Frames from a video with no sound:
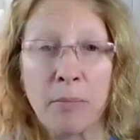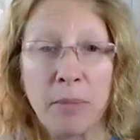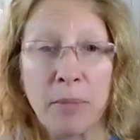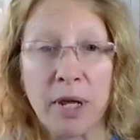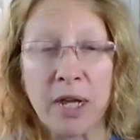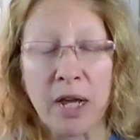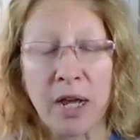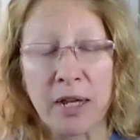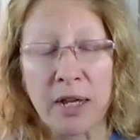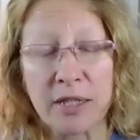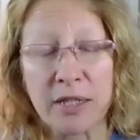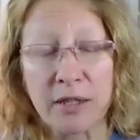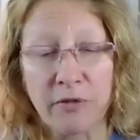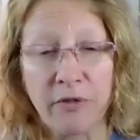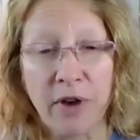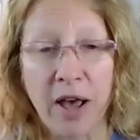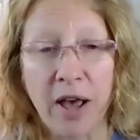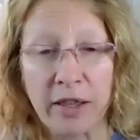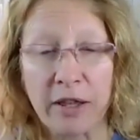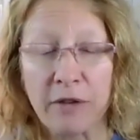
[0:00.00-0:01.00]
because
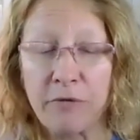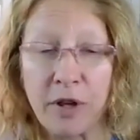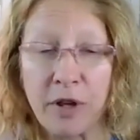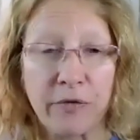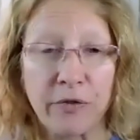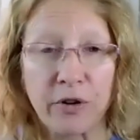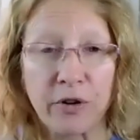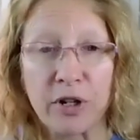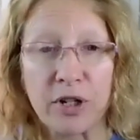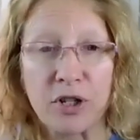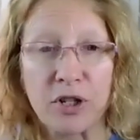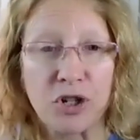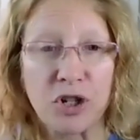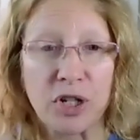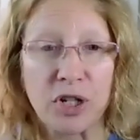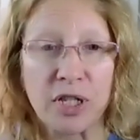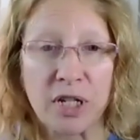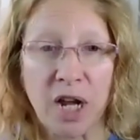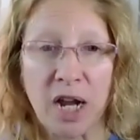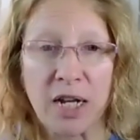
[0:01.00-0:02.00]
the valley fever is
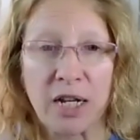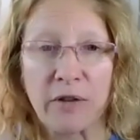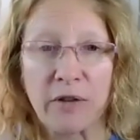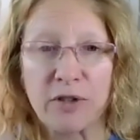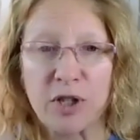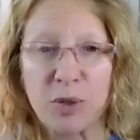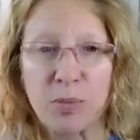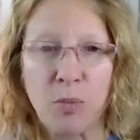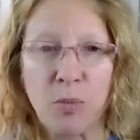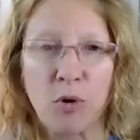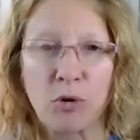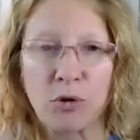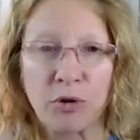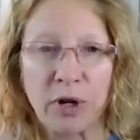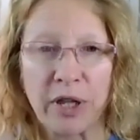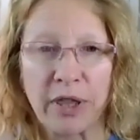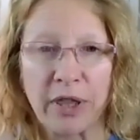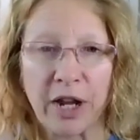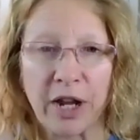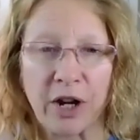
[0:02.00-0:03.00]
just kind of
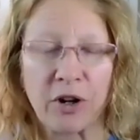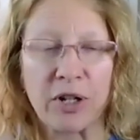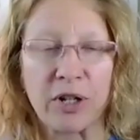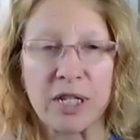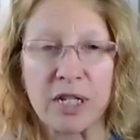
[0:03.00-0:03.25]
smoldering there.